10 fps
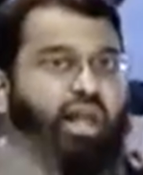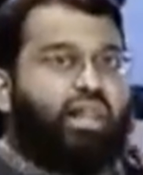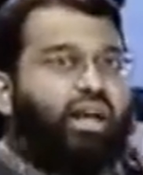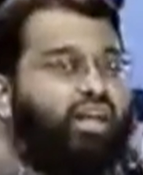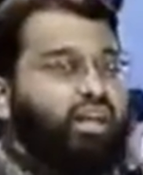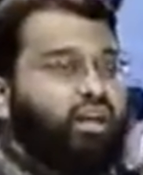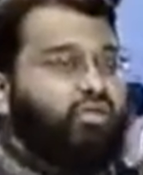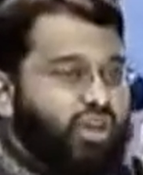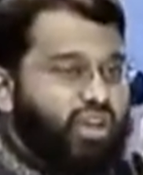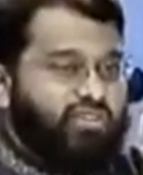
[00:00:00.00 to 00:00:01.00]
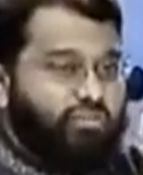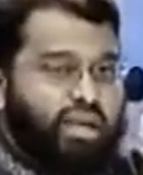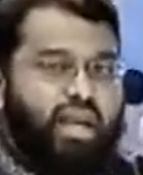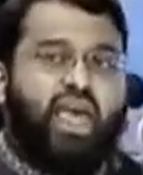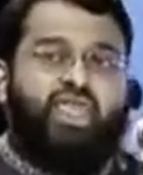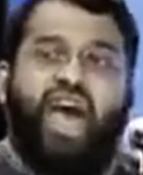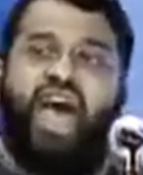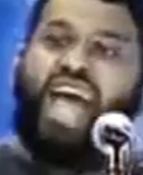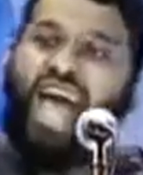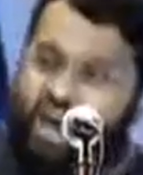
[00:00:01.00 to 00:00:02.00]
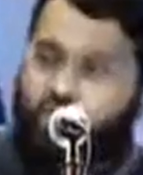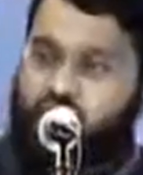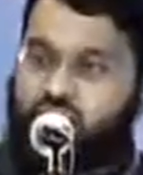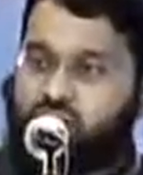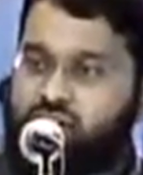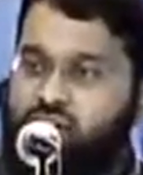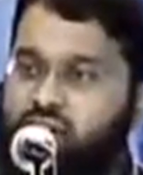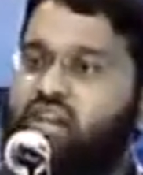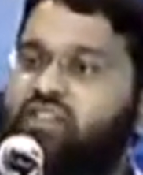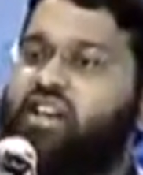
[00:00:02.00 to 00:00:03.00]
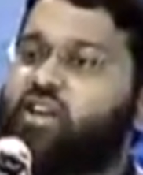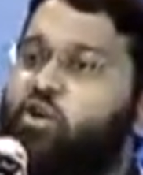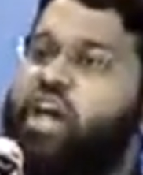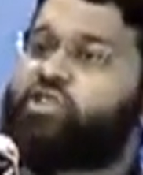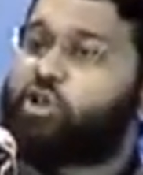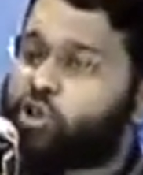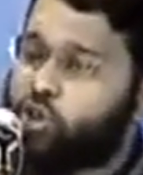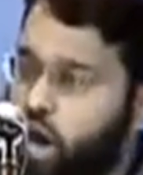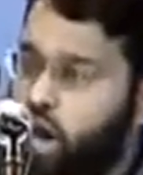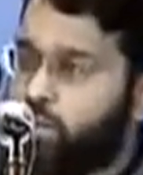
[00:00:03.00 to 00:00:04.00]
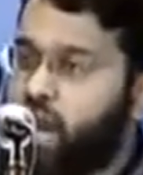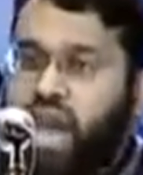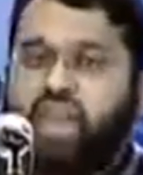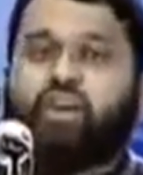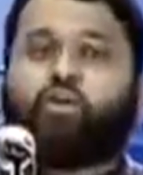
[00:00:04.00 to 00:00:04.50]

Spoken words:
Allah cannot forgive me. That arrogance is a greater crime and a